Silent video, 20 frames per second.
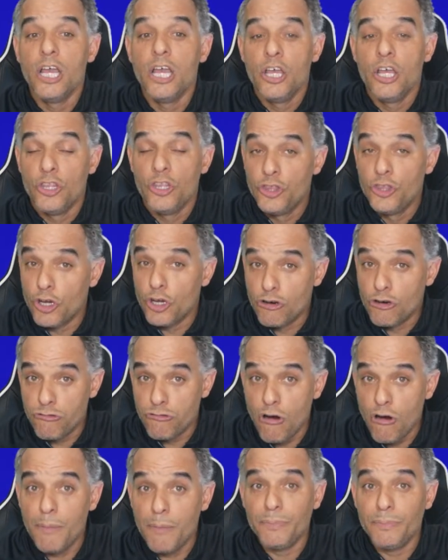The
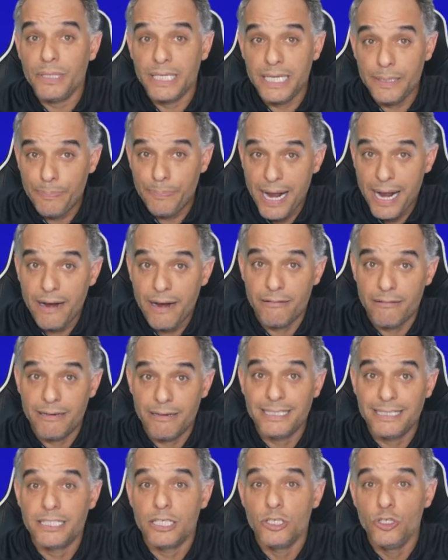Crumbly
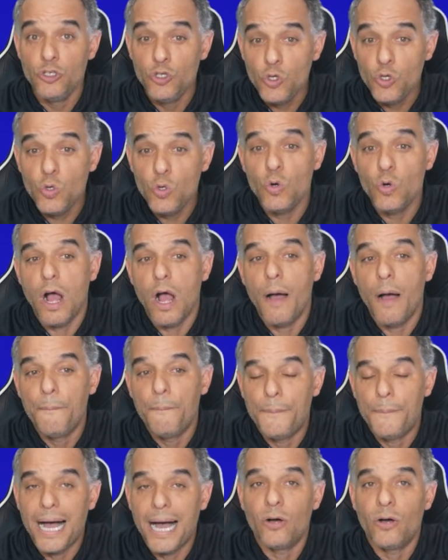parents knew
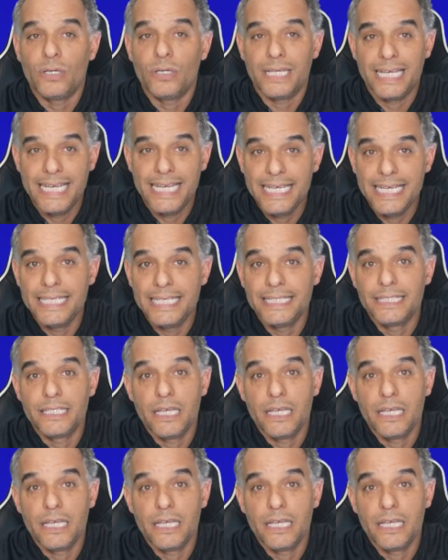about his